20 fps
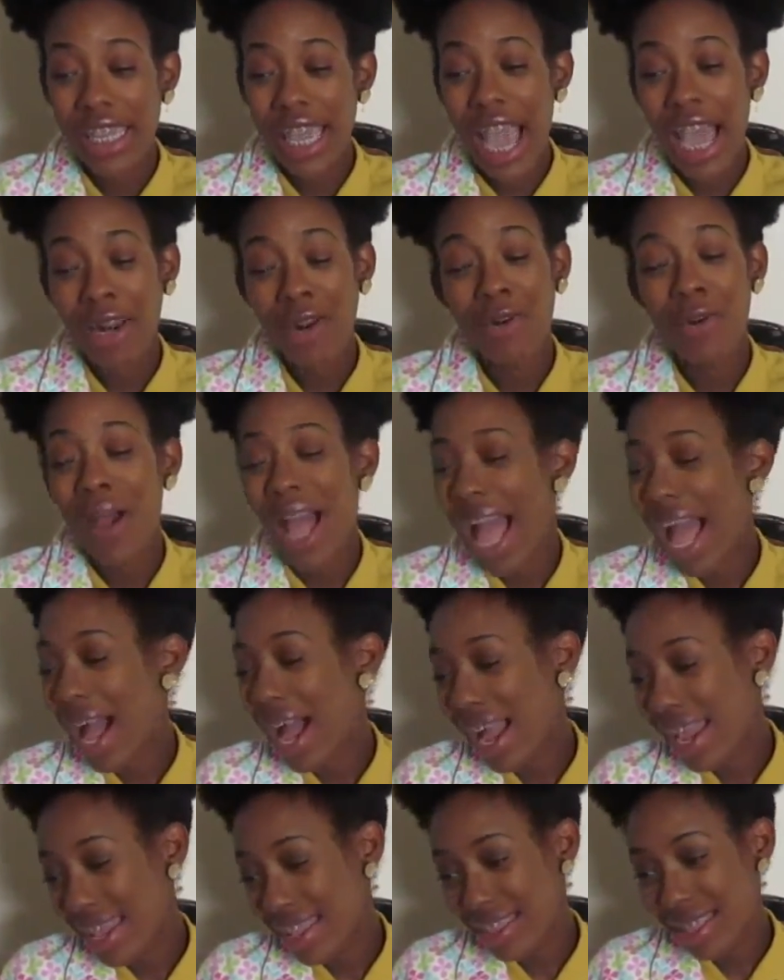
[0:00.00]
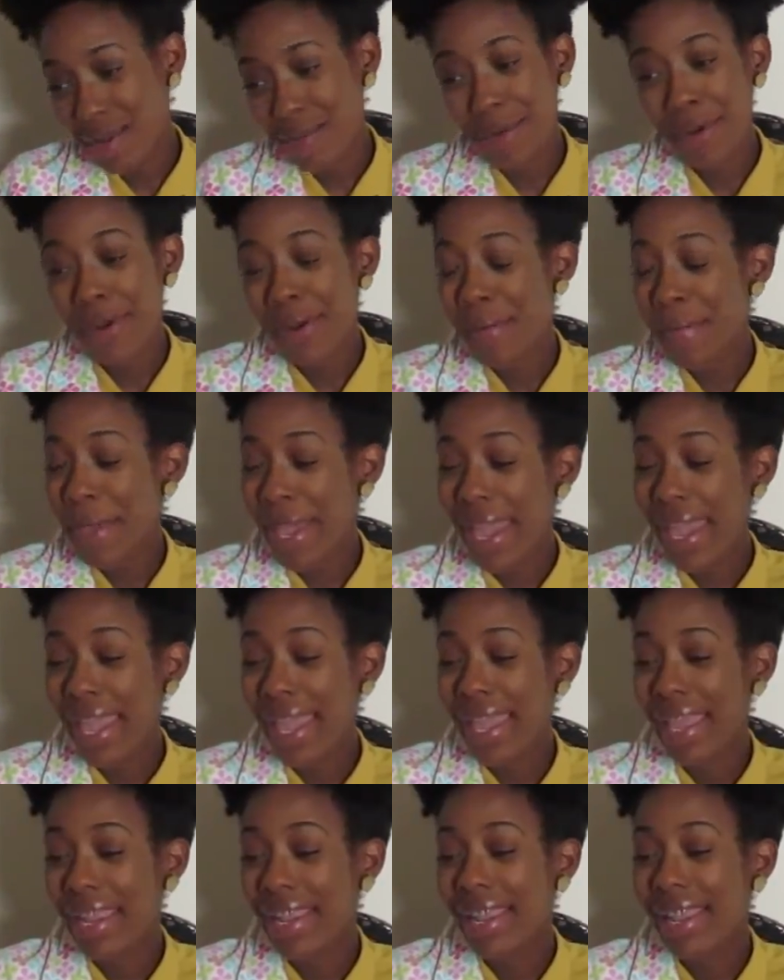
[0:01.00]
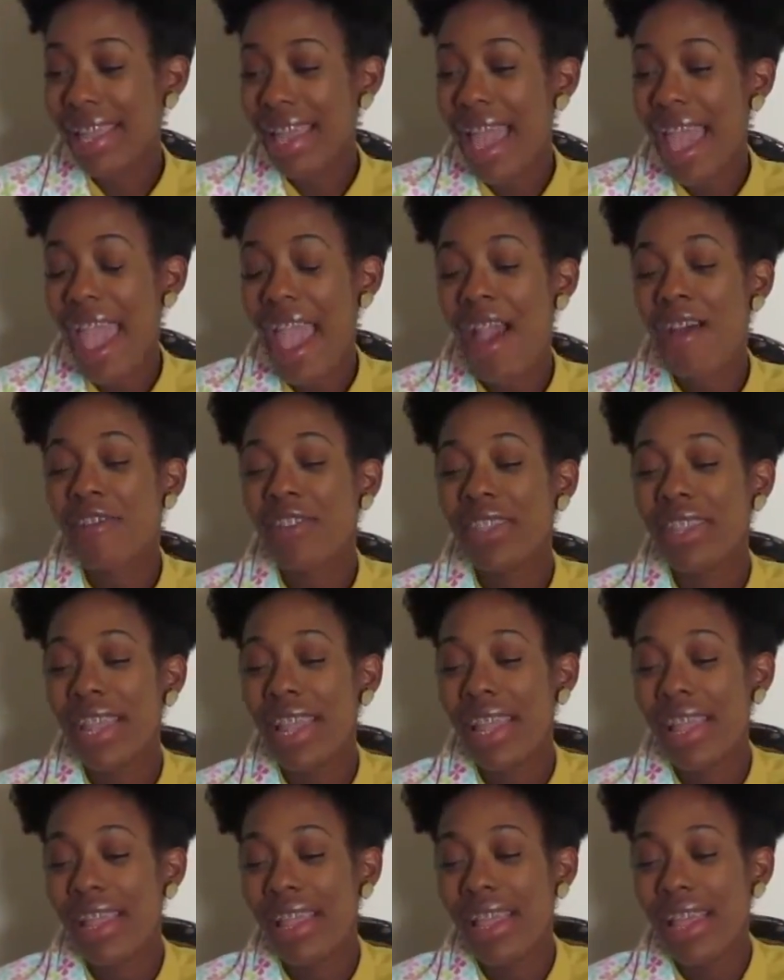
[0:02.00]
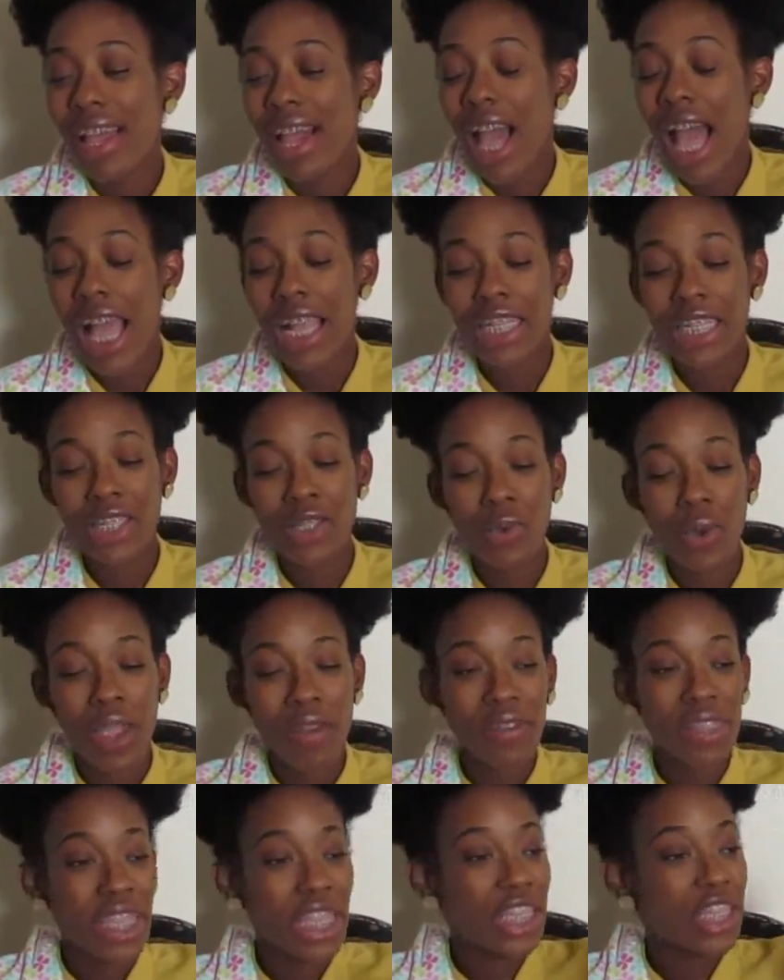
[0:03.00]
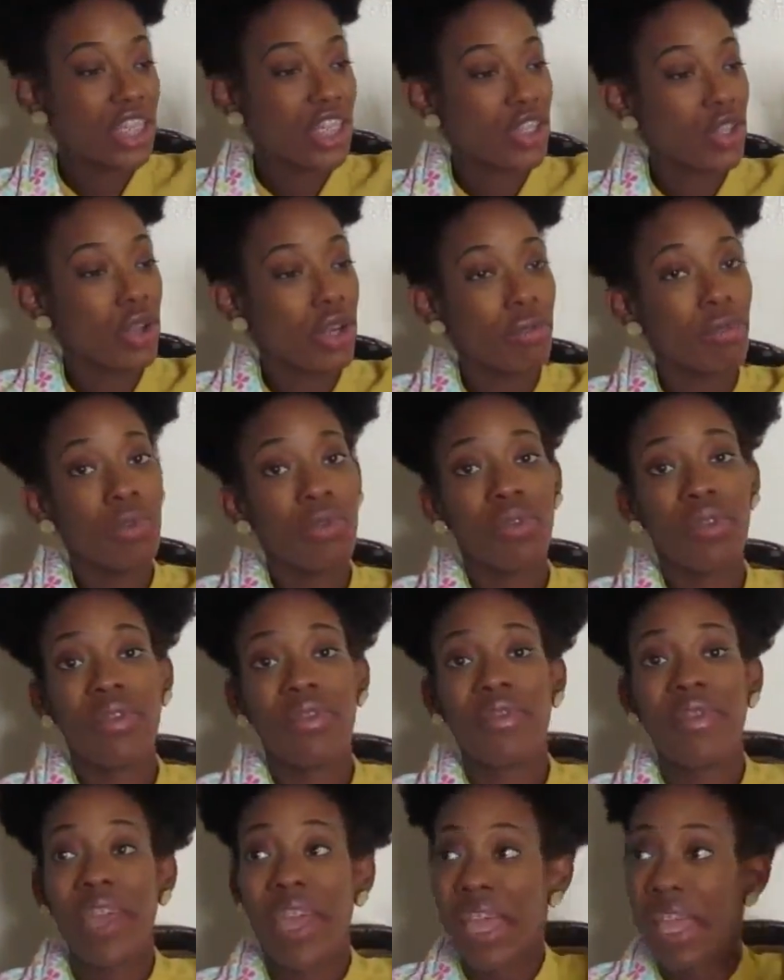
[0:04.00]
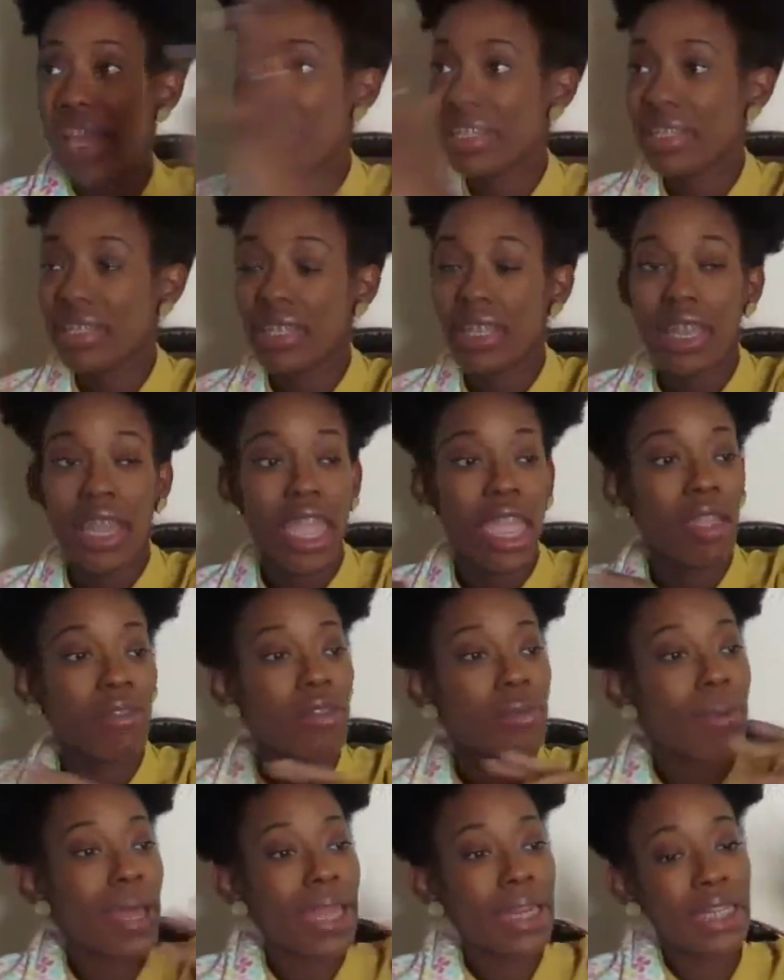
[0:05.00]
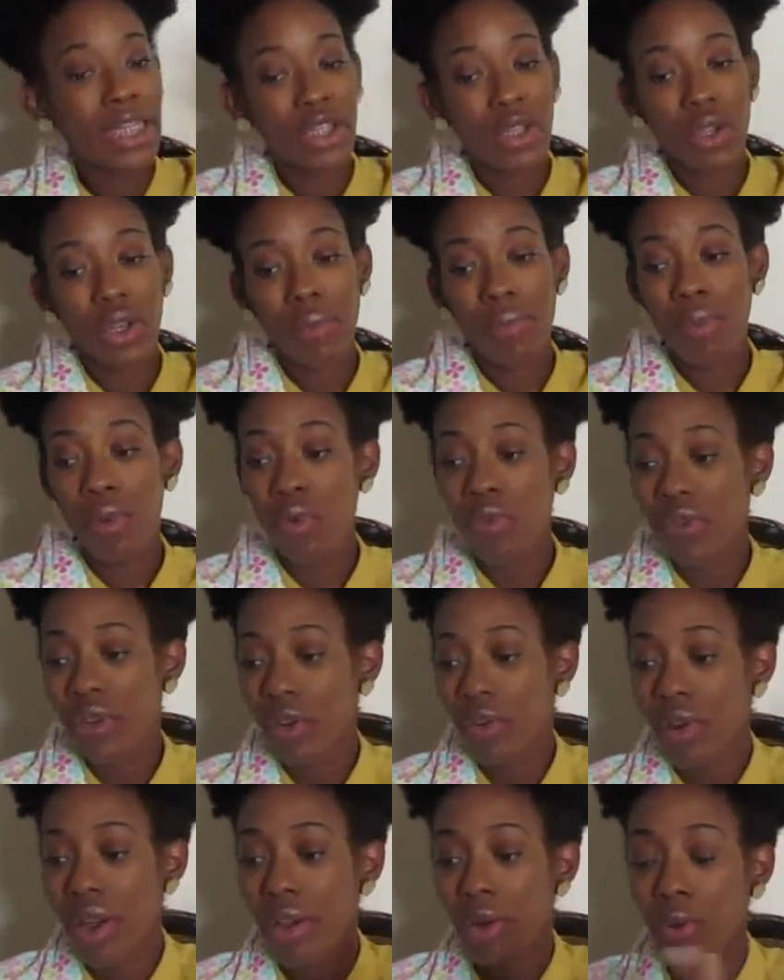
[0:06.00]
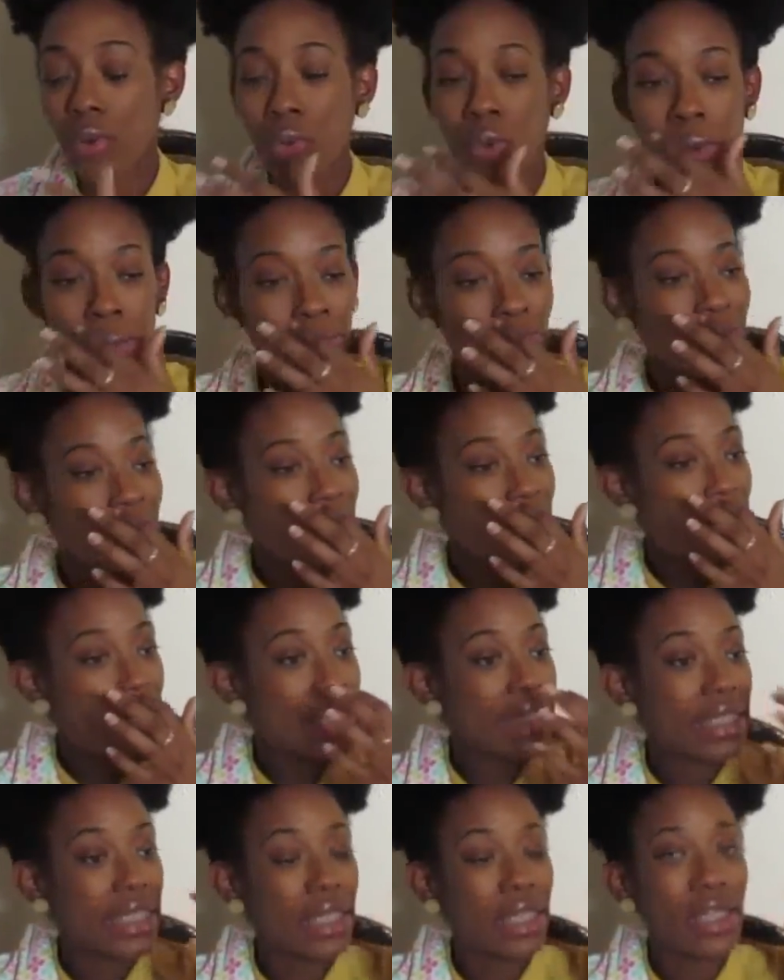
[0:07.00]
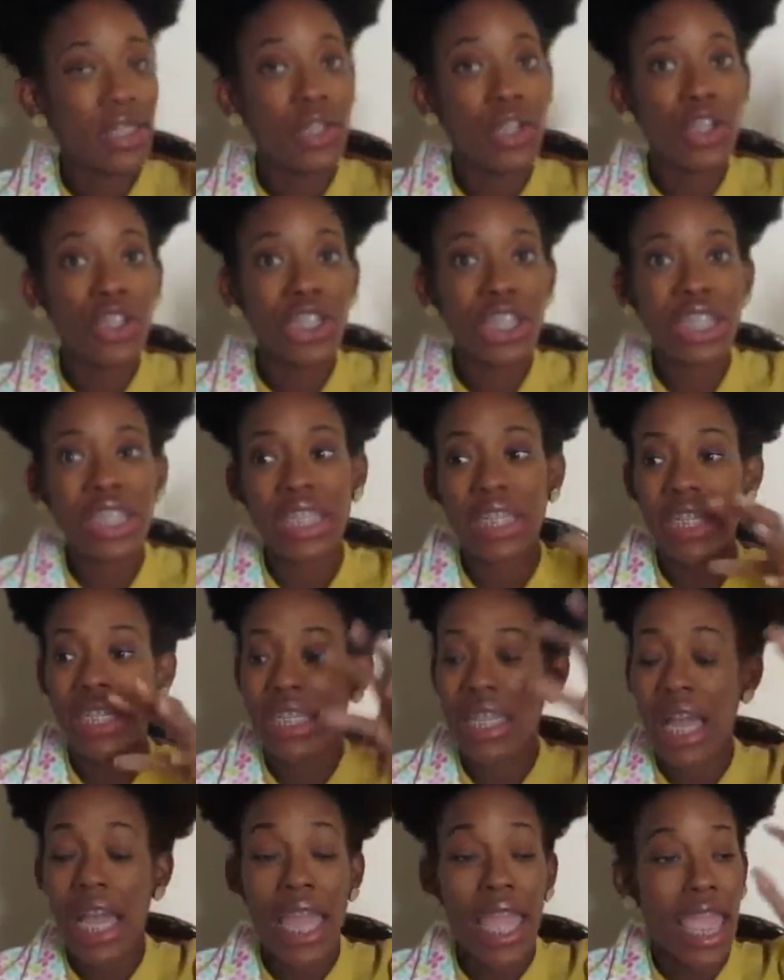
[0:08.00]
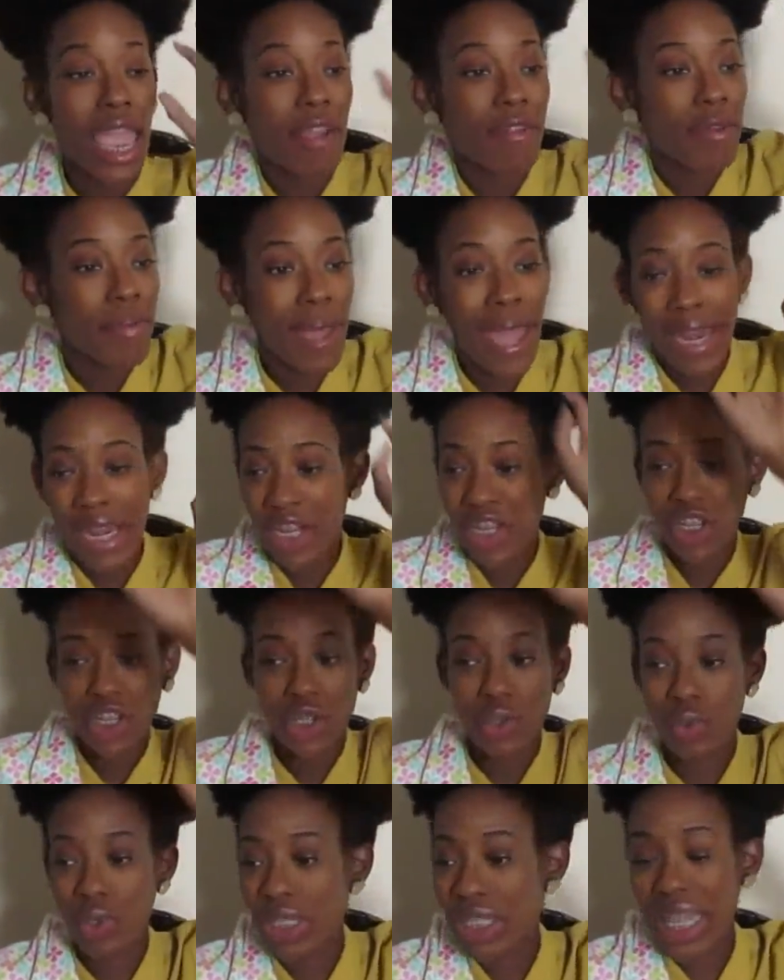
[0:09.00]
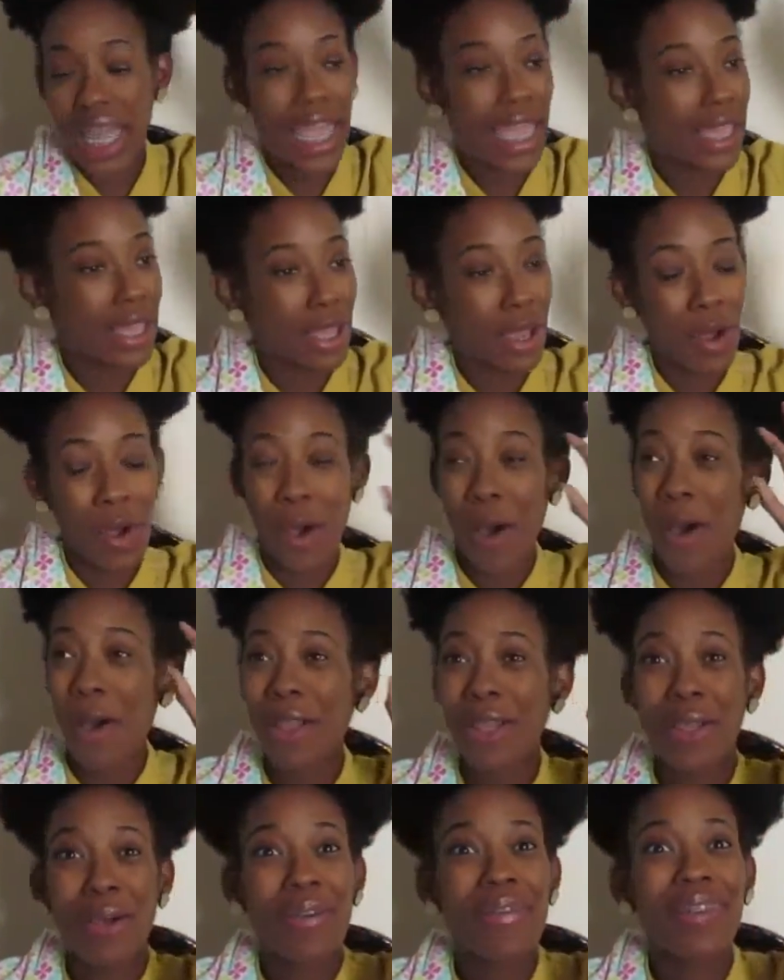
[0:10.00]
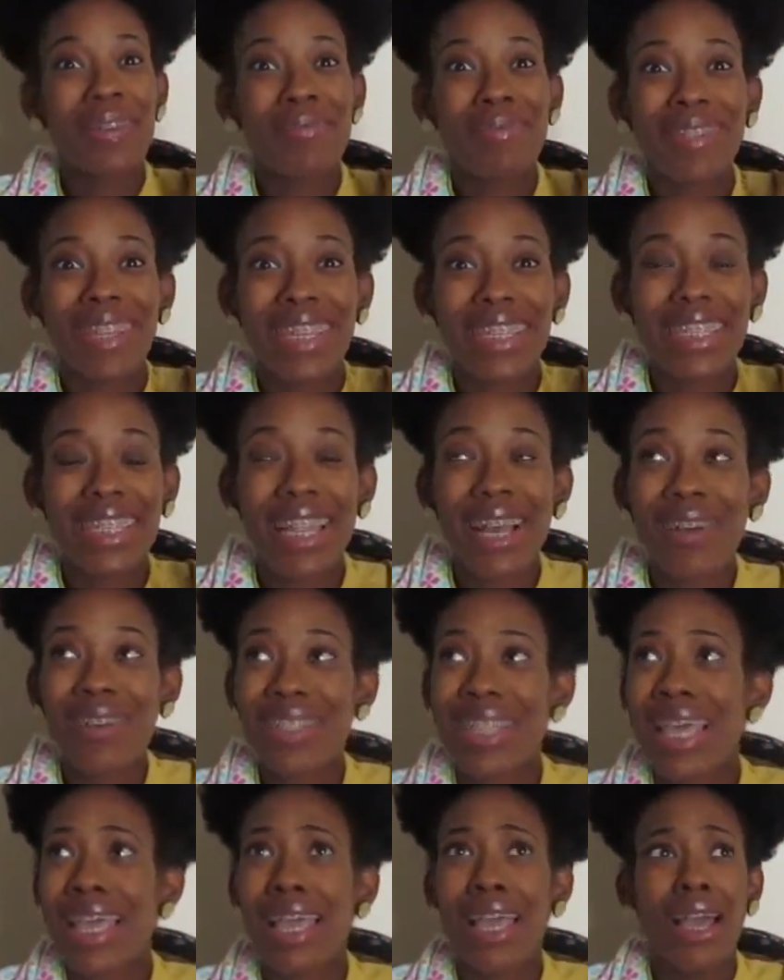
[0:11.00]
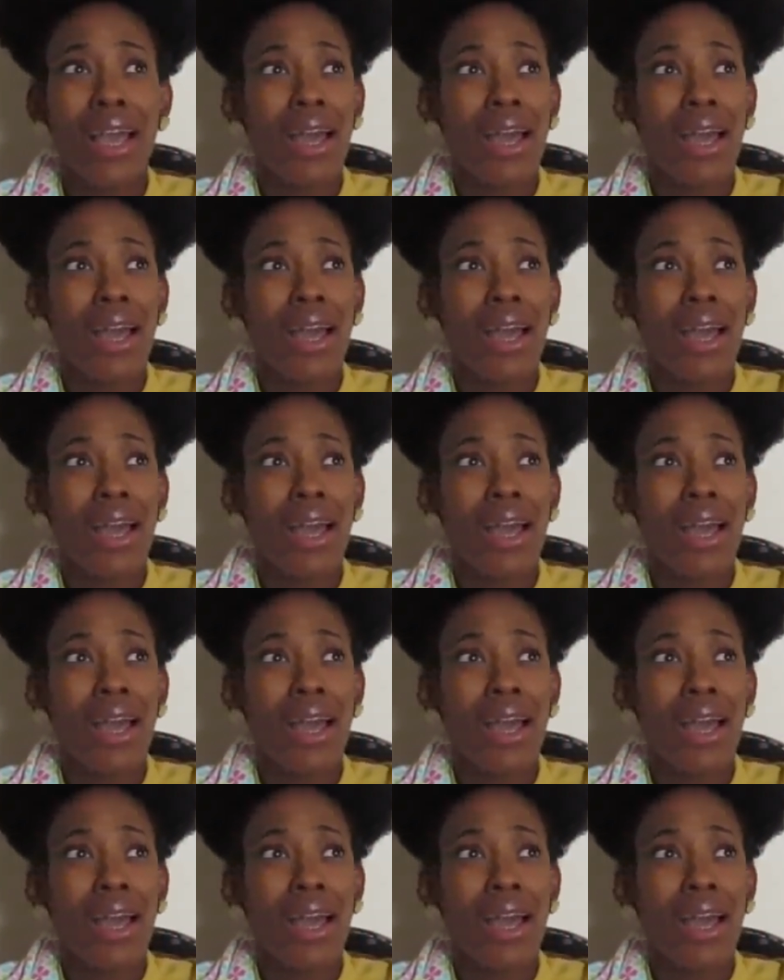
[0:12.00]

don't know how I ended up on a bed after that. I just know everything just started moving fast. Everybody started moving around the room fast, and the nurses and everybody just was like all over the place. And I was like,